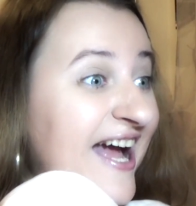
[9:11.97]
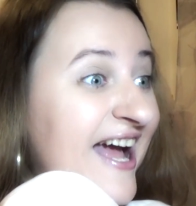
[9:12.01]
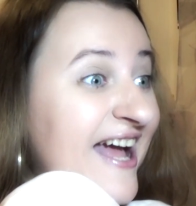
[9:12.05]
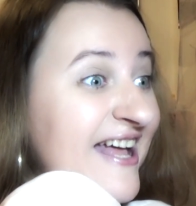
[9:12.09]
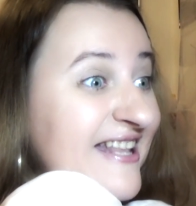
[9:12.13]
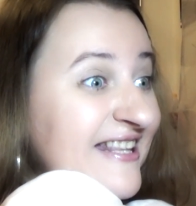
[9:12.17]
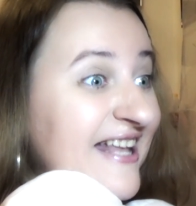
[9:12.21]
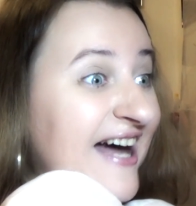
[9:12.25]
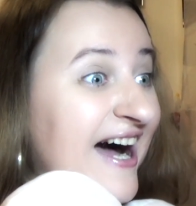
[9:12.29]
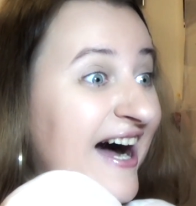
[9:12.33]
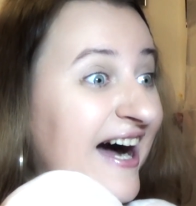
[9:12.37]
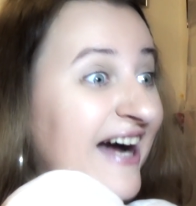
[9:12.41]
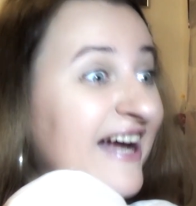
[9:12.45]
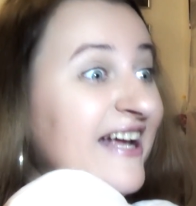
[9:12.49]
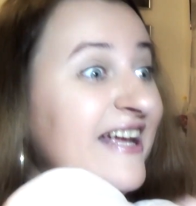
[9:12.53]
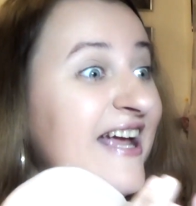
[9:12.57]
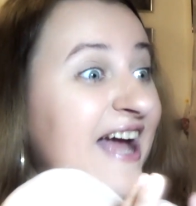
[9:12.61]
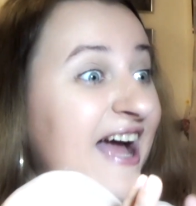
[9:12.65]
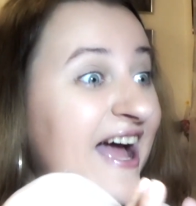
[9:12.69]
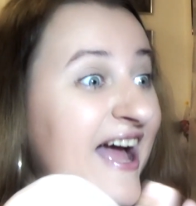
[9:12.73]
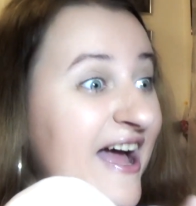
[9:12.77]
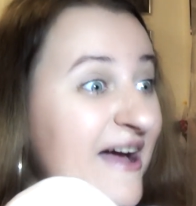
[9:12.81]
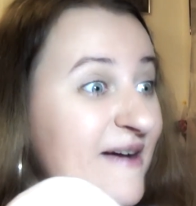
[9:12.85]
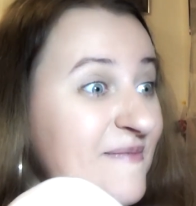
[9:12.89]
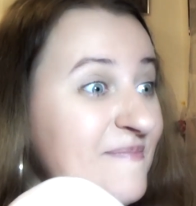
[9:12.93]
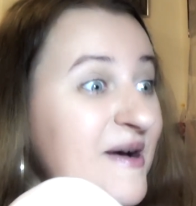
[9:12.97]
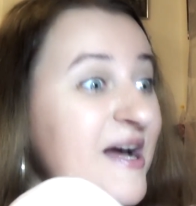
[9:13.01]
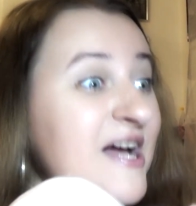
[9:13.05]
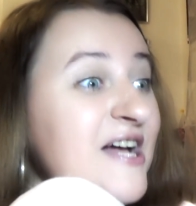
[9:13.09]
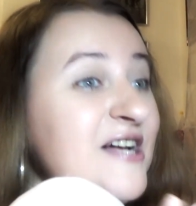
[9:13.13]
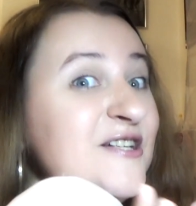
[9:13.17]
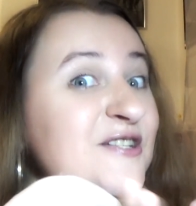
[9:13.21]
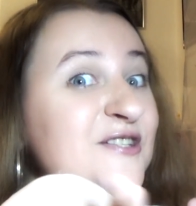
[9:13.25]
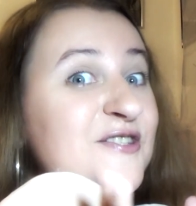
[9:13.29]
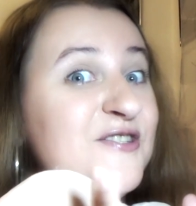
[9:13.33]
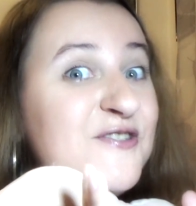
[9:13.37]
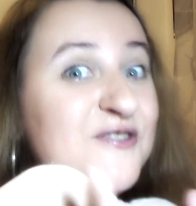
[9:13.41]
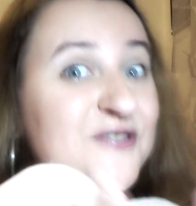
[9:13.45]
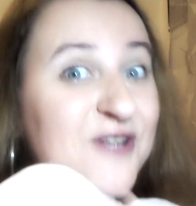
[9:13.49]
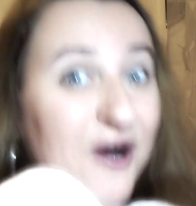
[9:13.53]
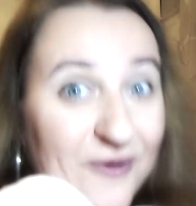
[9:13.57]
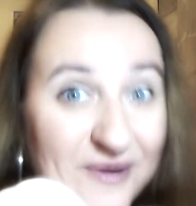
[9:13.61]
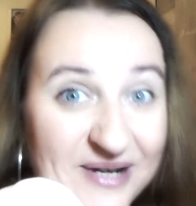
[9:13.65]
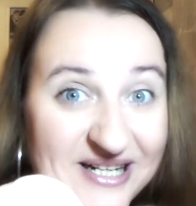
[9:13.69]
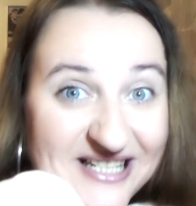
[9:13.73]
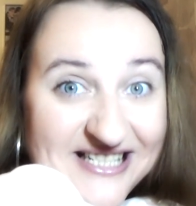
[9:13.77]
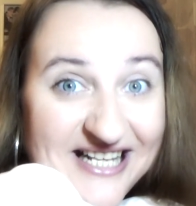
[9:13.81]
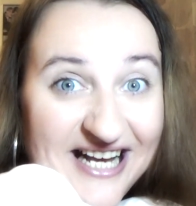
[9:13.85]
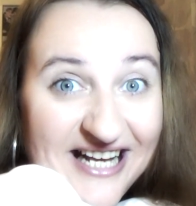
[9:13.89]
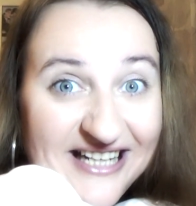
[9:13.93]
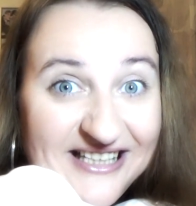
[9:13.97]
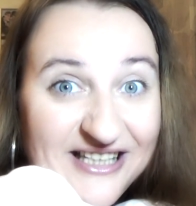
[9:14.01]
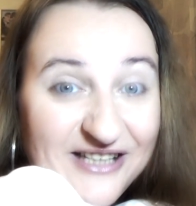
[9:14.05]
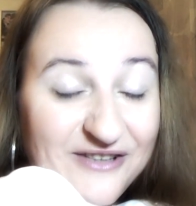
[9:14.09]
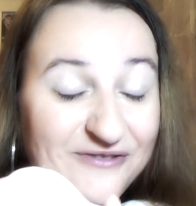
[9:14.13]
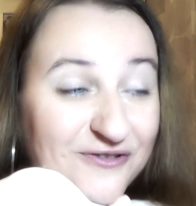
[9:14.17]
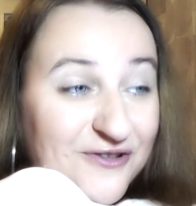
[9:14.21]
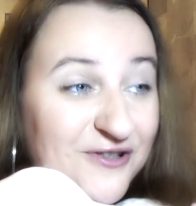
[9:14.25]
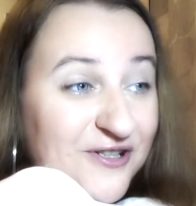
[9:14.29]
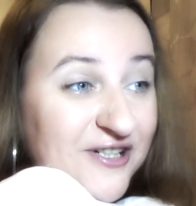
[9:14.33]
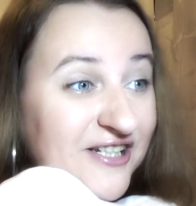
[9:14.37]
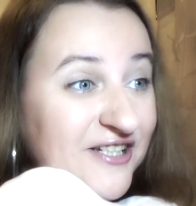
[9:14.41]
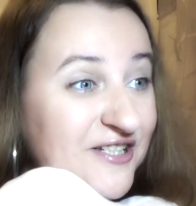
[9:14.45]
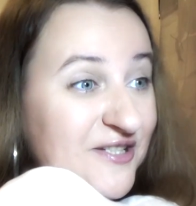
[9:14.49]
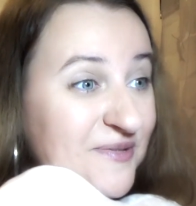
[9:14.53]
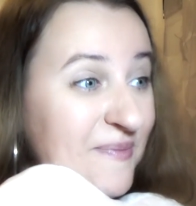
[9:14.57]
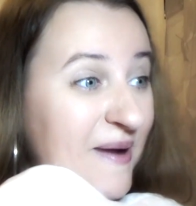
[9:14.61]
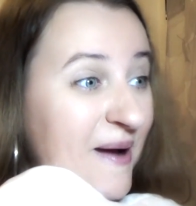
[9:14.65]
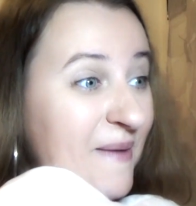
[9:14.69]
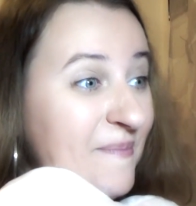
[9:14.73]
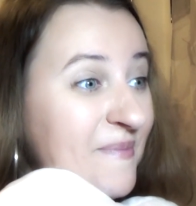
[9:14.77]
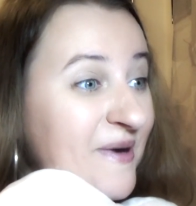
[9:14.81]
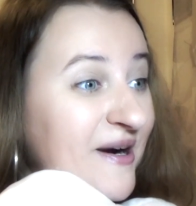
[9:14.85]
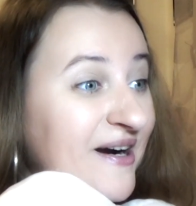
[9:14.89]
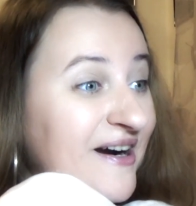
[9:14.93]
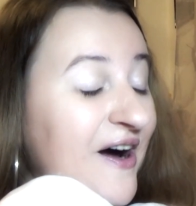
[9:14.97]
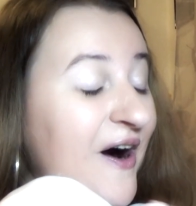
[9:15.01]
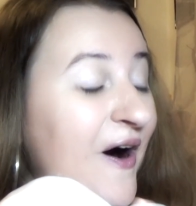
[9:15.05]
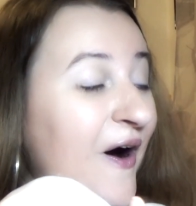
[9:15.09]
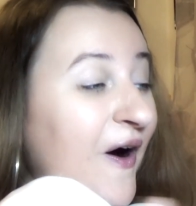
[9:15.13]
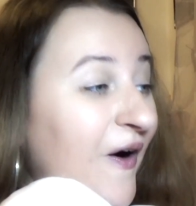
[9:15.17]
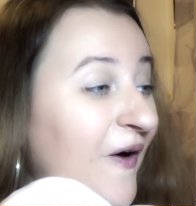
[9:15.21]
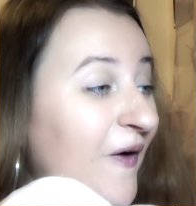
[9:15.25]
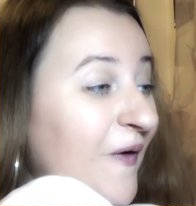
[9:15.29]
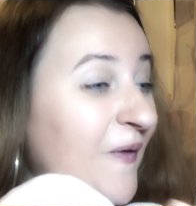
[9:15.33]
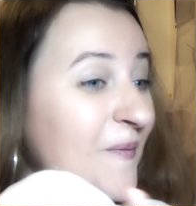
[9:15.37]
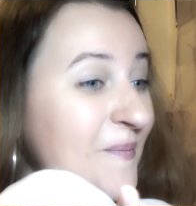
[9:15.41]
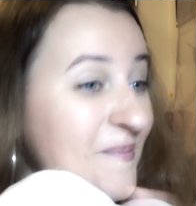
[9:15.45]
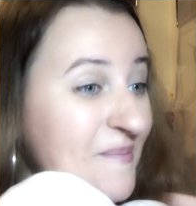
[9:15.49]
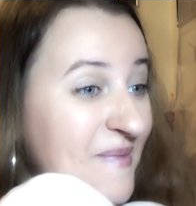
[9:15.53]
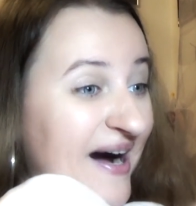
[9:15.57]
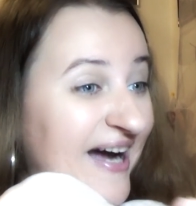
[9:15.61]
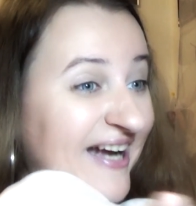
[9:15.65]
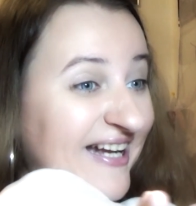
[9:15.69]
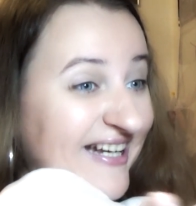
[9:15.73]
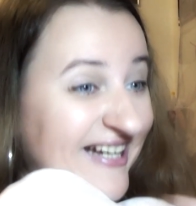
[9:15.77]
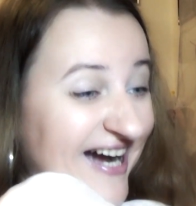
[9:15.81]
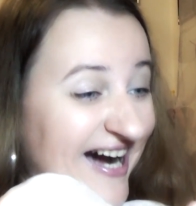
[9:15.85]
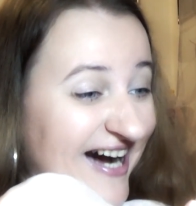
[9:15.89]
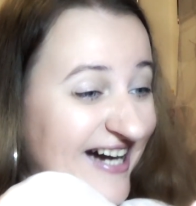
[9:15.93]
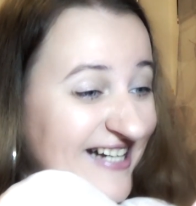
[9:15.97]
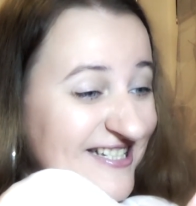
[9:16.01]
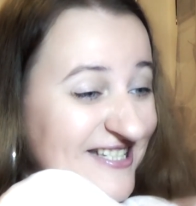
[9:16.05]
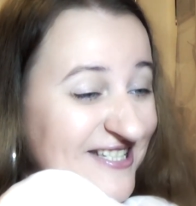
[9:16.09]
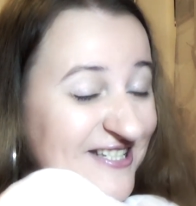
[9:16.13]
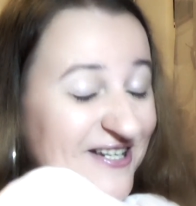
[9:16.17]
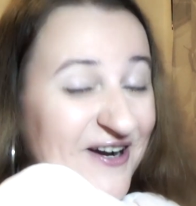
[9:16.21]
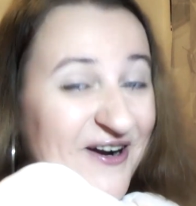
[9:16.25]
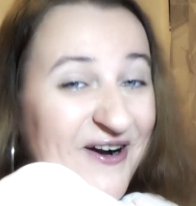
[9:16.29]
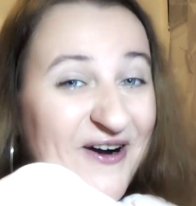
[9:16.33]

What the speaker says: And I am so excited for each member. Oh my gosh.